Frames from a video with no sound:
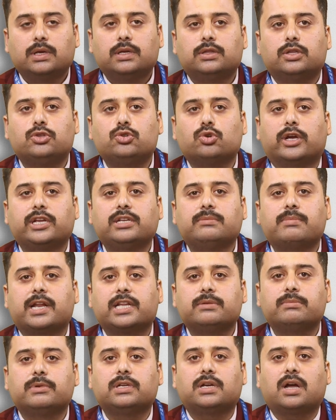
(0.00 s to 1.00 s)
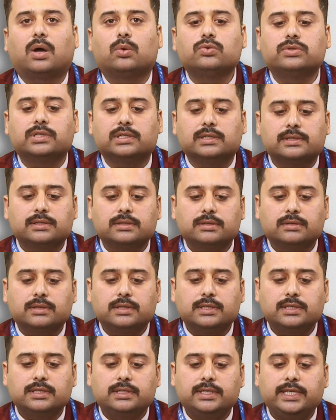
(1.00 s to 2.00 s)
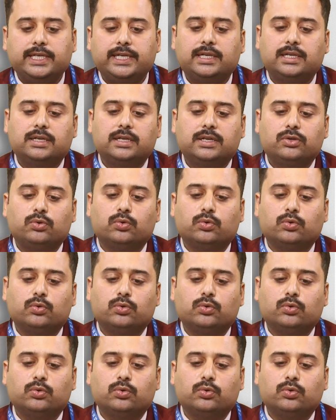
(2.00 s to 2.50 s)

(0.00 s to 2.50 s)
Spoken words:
The joint management councils seek